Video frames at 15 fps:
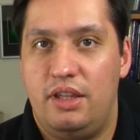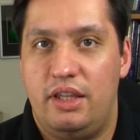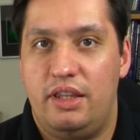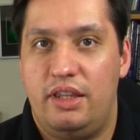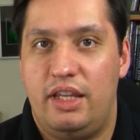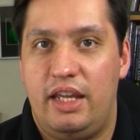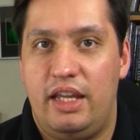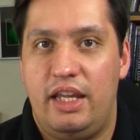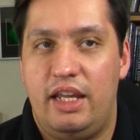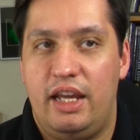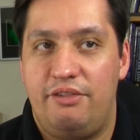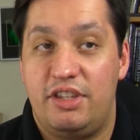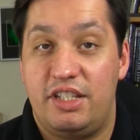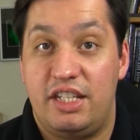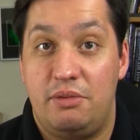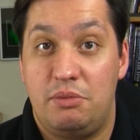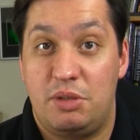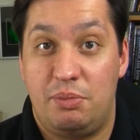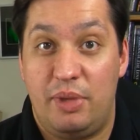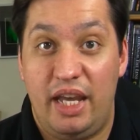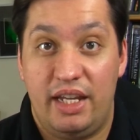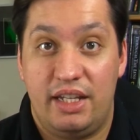They have the same
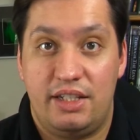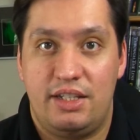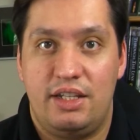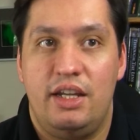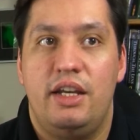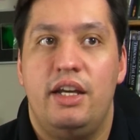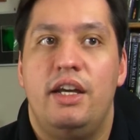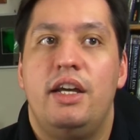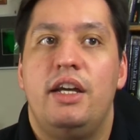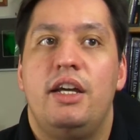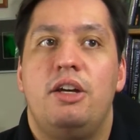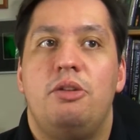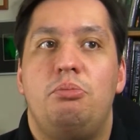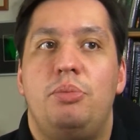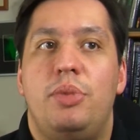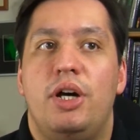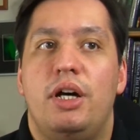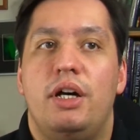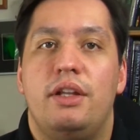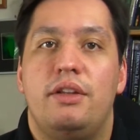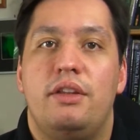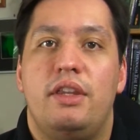specs,
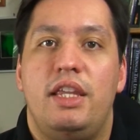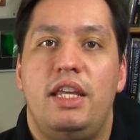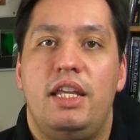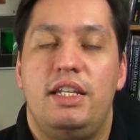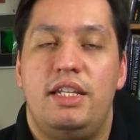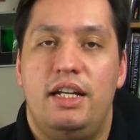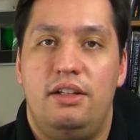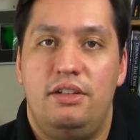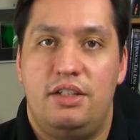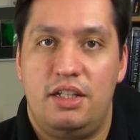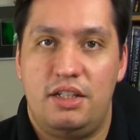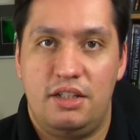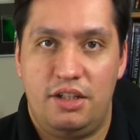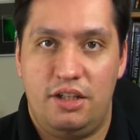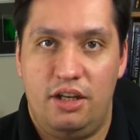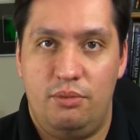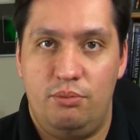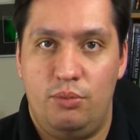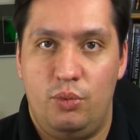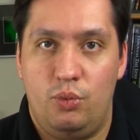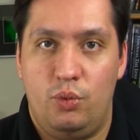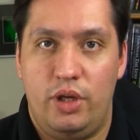but the Dell doesn't
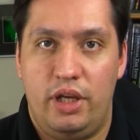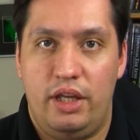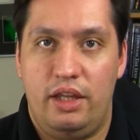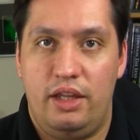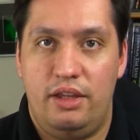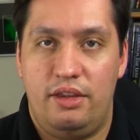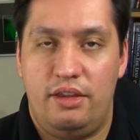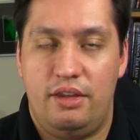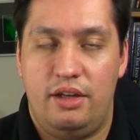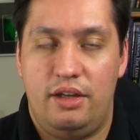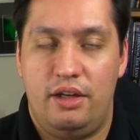come with